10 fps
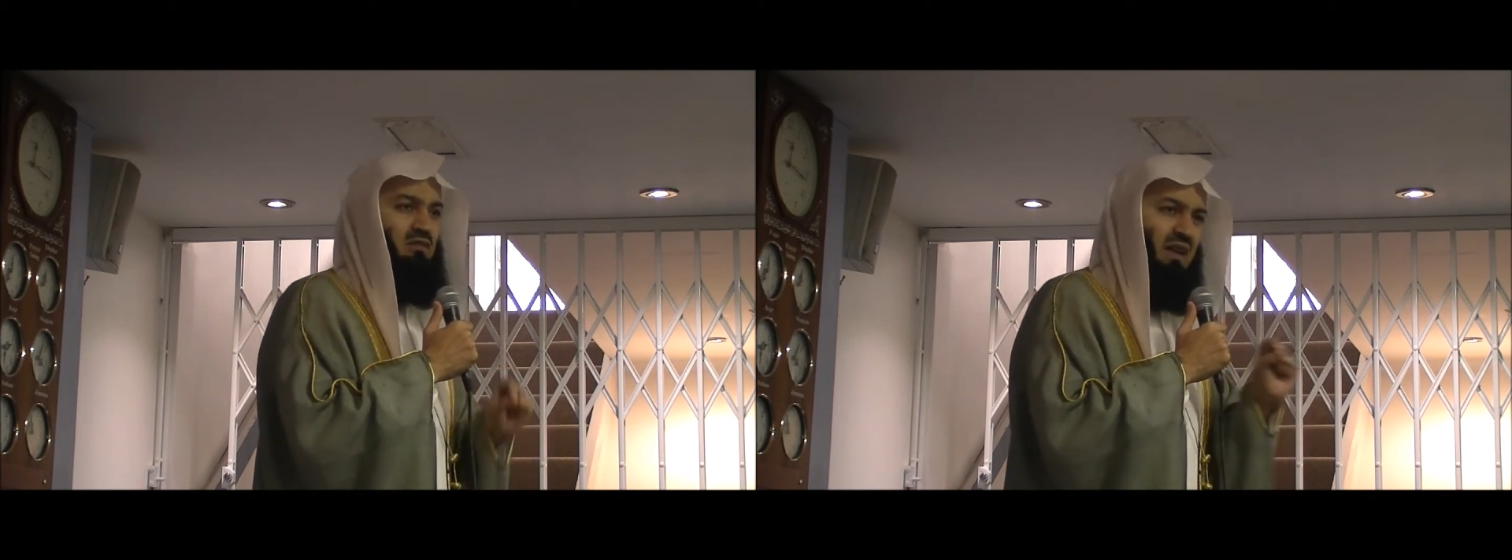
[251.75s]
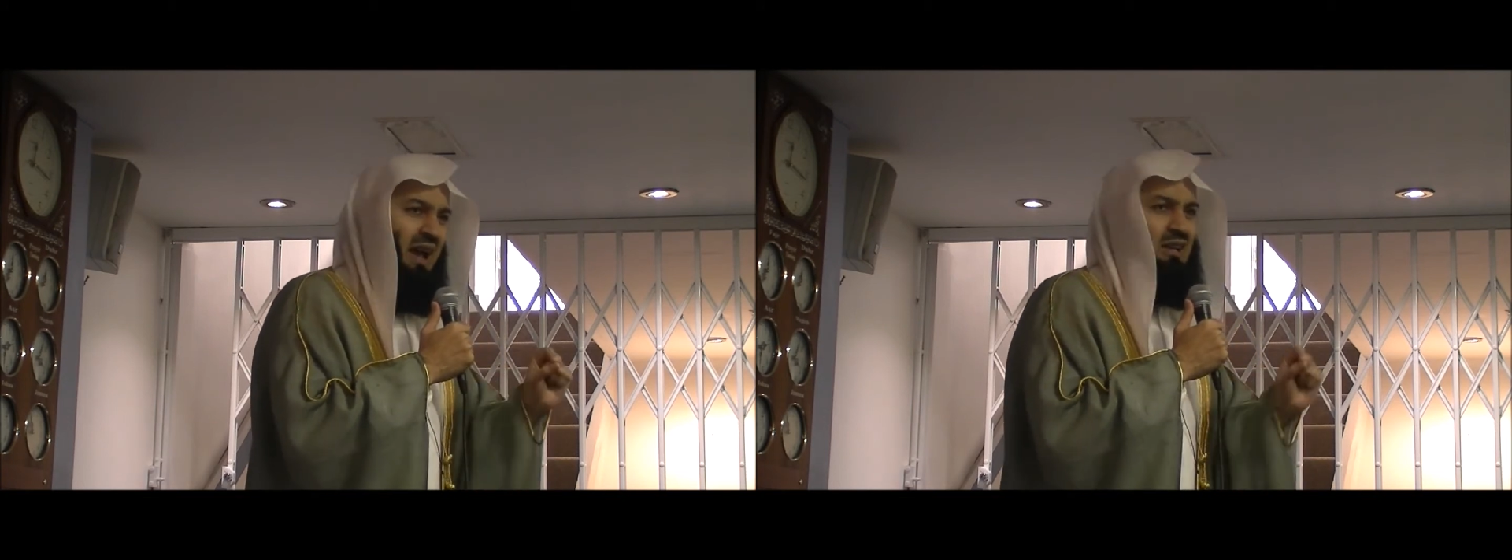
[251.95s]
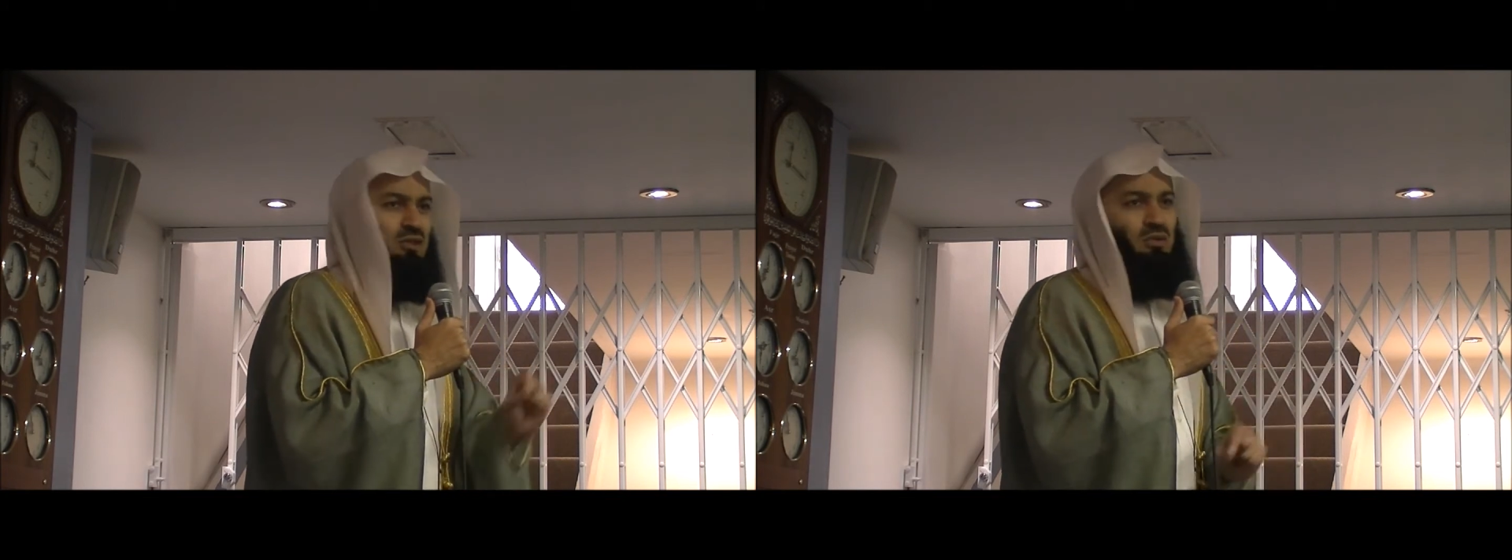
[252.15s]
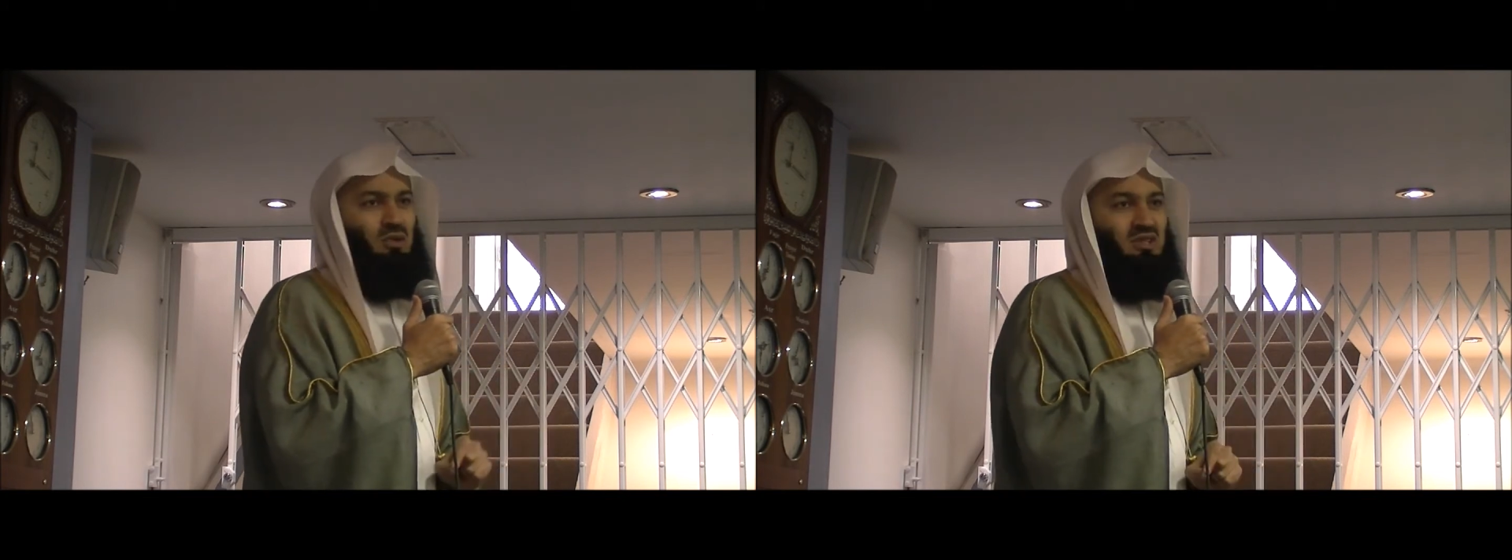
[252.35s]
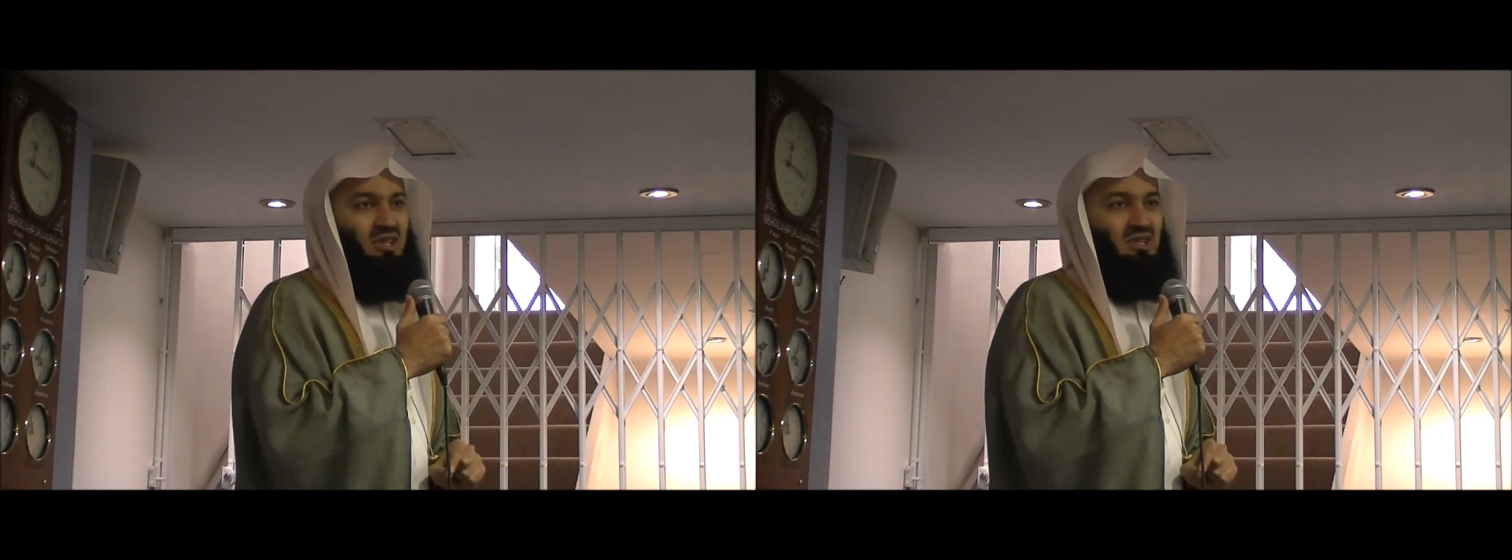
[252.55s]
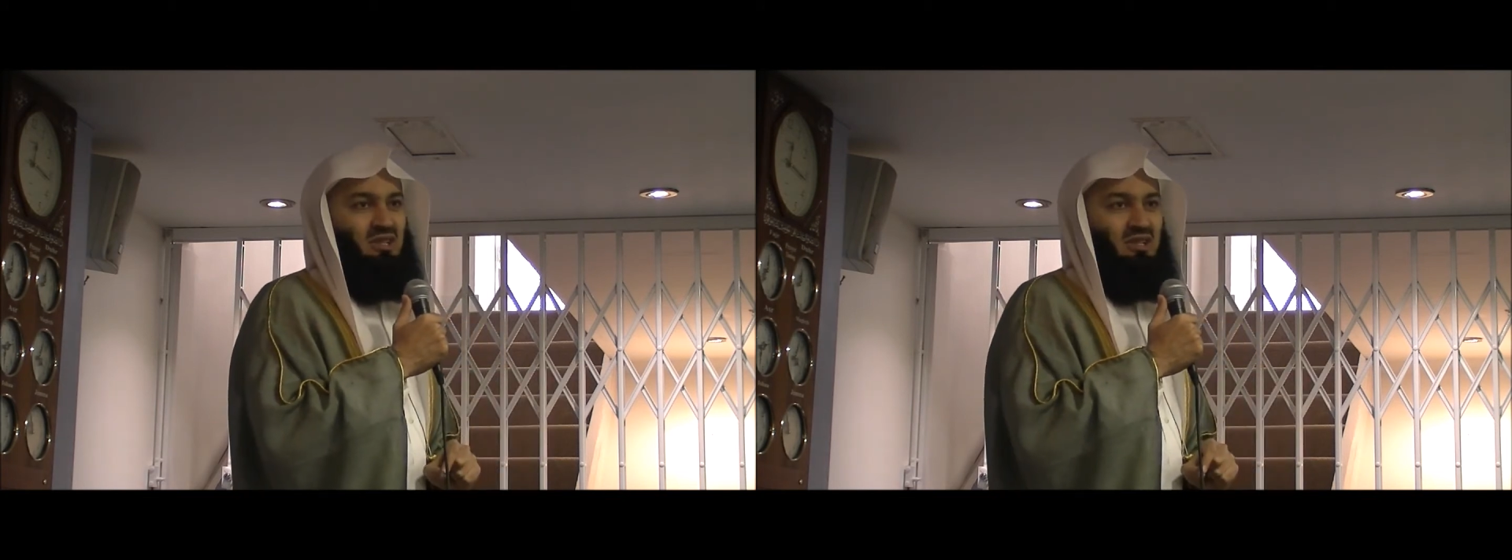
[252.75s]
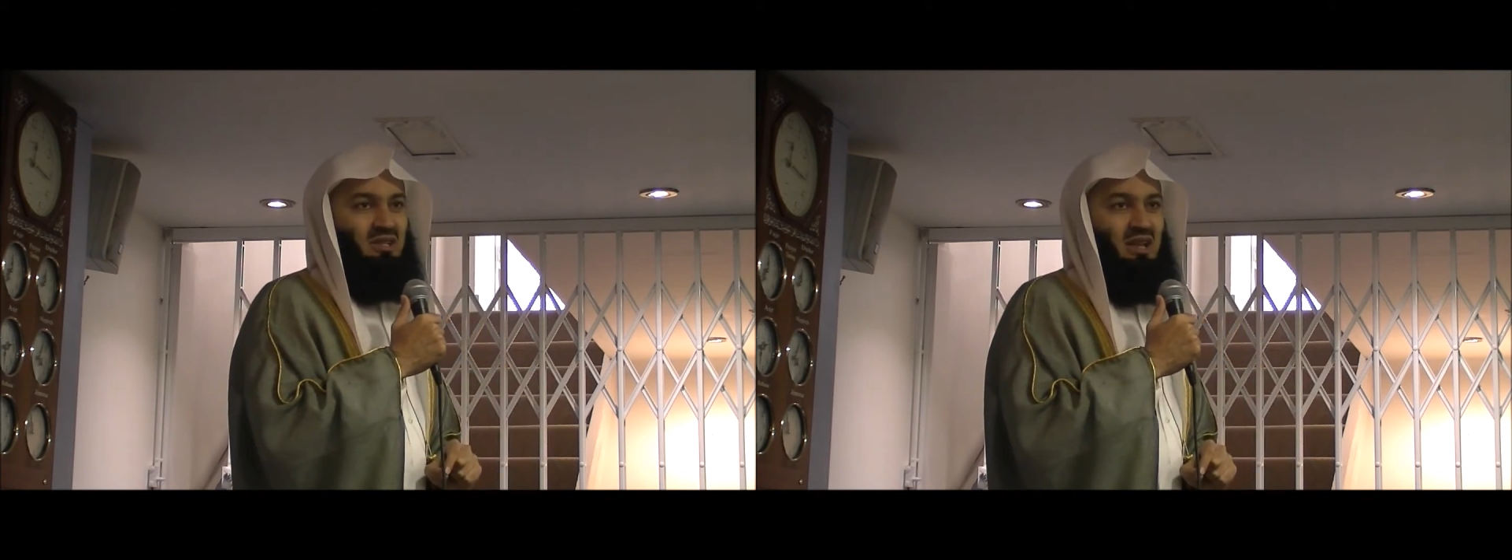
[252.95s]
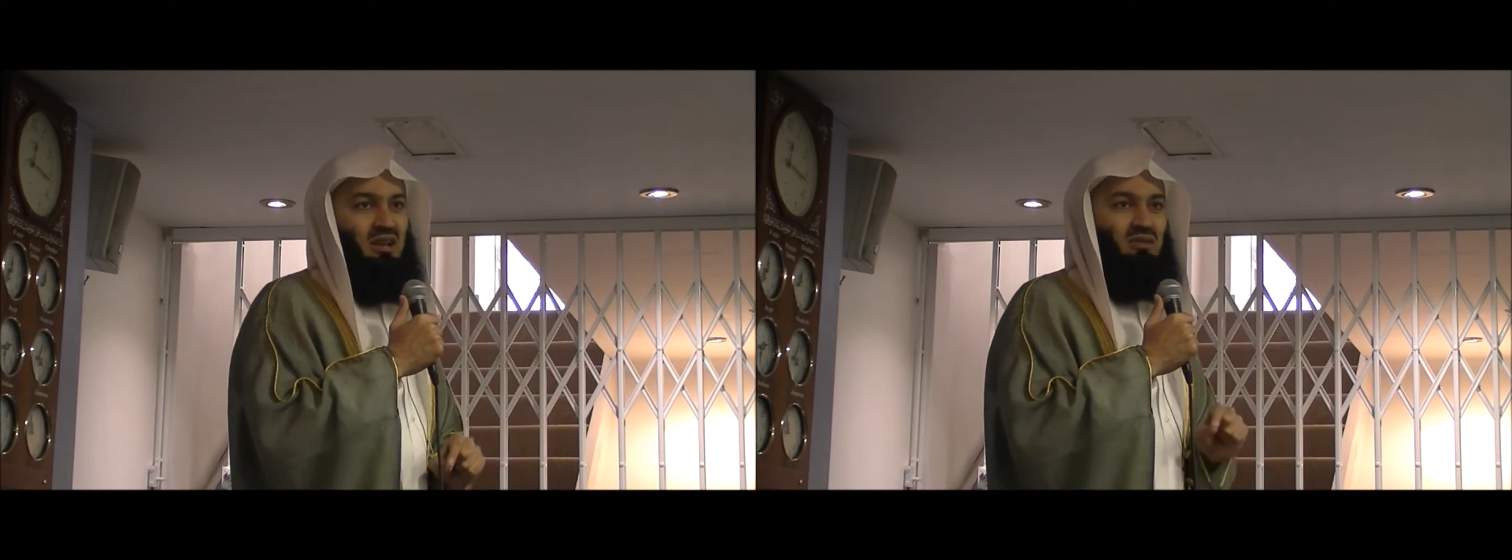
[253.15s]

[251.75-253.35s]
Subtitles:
Value your sisters.